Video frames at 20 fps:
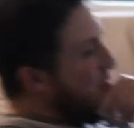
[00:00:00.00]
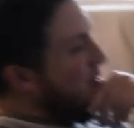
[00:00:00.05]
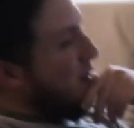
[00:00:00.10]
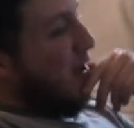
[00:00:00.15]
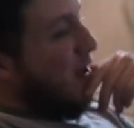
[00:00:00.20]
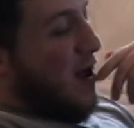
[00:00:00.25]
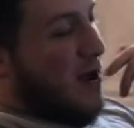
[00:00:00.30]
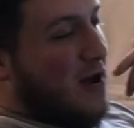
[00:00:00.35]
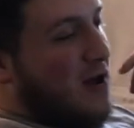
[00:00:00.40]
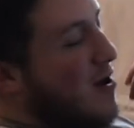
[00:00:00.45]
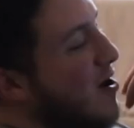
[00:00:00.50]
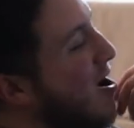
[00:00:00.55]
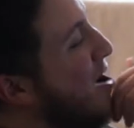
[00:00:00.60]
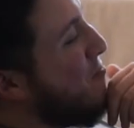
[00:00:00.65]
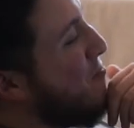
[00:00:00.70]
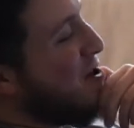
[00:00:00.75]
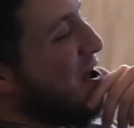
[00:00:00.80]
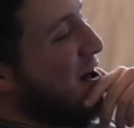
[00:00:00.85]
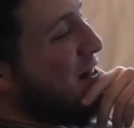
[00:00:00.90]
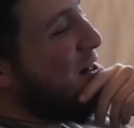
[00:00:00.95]
it or what i,
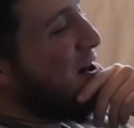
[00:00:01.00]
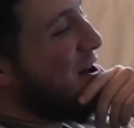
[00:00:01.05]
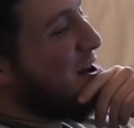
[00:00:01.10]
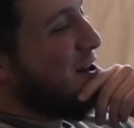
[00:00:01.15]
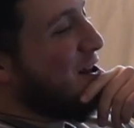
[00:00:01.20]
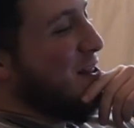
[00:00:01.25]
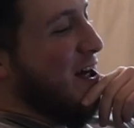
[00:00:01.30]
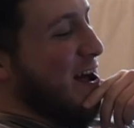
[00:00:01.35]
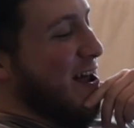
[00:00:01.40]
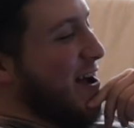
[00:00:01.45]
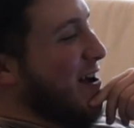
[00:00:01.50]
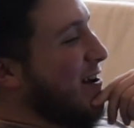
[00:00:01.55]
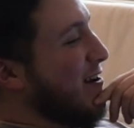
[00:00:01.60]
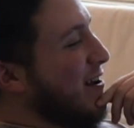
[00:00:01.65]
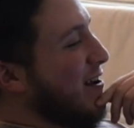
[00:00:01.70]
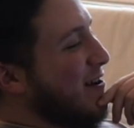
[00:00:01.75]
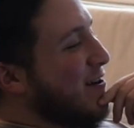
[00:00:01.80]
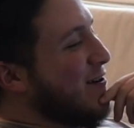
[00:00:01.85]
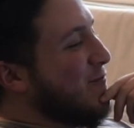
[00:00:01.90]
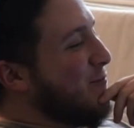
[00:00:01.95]
mean, I like it a lot i
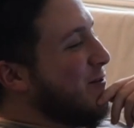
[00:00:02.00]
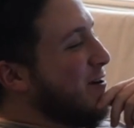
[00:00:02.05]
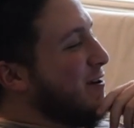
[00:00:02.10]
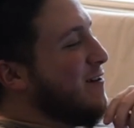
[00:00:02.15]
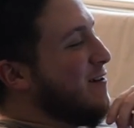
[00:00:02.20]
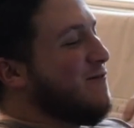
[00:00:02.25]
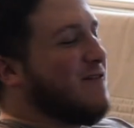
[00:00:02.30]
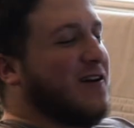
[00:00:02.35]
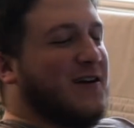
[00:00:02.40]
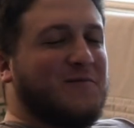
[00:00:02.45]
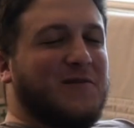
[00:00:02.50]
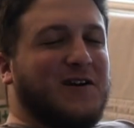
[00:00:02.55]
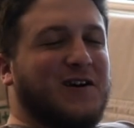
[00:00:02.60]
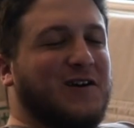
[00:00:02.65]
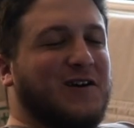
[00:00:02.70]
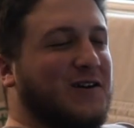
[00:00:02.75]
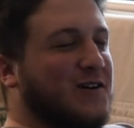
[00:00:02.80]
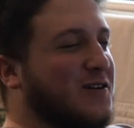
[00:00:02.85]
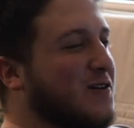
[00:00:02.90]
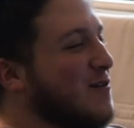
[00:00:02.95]
can't complain got
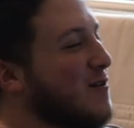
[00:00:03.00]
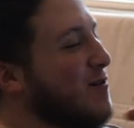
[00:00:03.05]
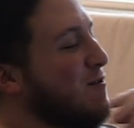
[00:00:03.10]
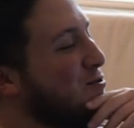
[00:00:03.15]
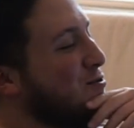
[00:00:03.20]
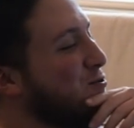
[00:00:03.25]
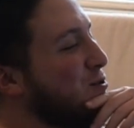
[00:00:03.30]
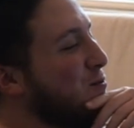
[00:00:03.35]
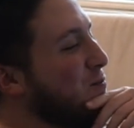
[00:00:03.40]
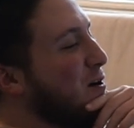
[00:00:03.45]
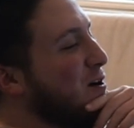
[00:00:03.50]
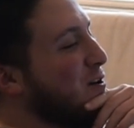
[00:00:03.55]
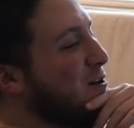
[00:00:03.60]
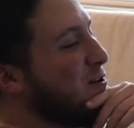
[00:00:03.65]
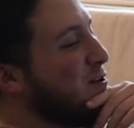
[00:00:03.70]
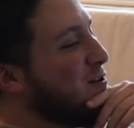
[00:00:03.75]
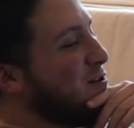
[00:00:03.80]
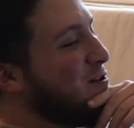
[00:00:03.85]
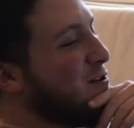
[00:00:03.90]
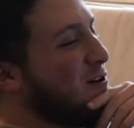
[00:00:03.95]
my three
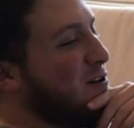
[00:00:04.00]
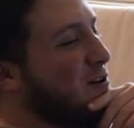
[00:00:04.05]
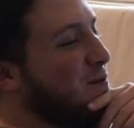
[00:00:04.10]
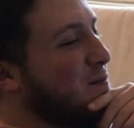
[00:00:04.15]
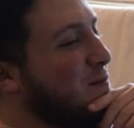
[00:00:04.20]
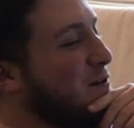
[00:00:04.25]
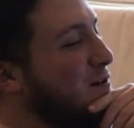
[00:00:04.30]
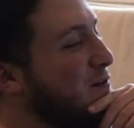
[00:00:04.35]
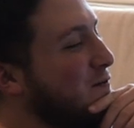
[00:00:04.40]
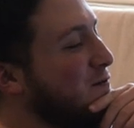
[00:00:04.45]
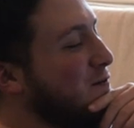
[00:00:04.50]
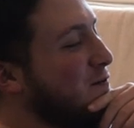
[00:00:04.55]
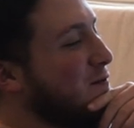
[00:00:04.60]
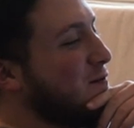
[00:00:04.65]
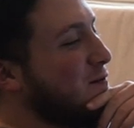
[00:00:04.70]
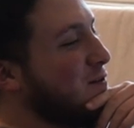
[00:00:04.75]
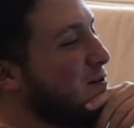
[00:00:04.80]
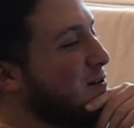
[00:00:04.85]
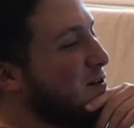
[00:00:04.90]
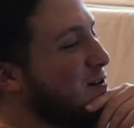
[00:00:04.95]
monitor up here
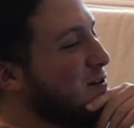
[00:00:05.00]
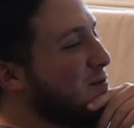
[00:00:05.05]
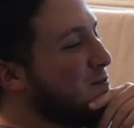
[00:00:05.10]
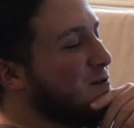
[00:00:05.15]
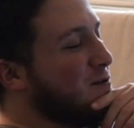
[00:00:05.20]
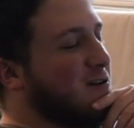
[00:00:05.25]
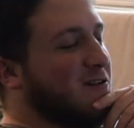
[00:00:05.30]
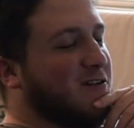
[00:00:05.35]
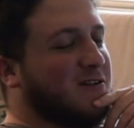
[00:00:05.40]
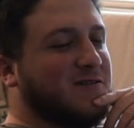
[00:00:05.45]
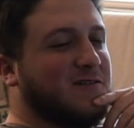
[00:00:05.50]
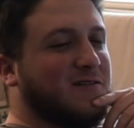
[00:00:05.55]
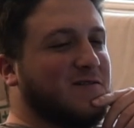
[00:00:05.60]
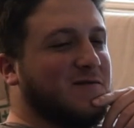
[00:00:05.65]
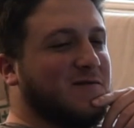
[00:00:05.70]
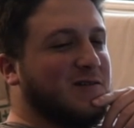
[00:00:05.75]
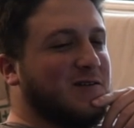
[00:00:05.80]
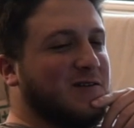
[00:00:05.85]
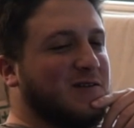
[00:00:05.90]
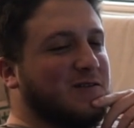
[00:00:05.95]
for uh,
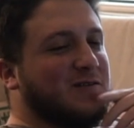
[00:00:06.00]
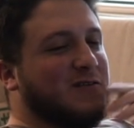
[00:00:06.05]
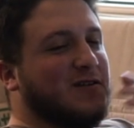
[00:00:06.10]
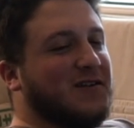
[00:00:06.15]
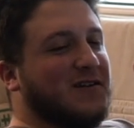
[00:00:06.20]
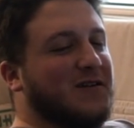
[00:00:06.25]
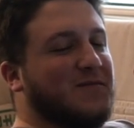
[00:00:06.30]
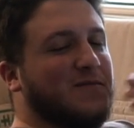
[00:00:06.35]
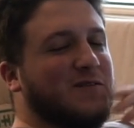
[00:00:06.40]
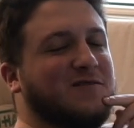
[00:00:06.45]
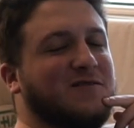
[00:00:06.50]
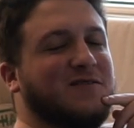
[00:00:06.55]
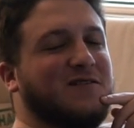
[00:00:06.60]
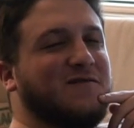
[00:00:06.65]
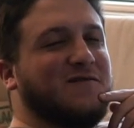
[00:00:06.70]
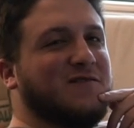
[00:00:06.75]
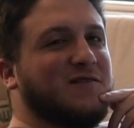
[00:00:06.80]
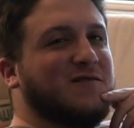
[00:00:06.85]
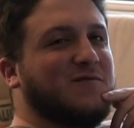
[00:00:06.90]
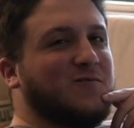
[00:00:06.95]
productivity and then i got my
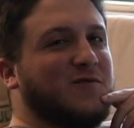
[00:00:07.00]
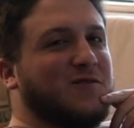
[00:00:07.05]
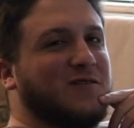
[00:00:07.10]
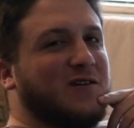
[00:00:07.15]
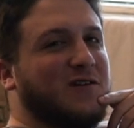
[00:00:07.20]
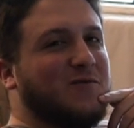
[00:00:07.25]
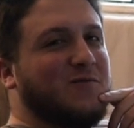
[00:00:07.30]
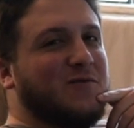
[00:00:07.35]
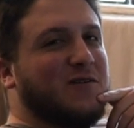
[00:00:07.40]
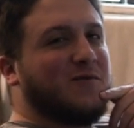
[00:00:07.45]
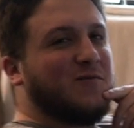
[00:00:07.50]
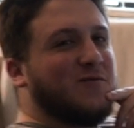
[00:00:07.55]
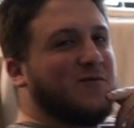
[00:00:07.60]
tv and whatnot when i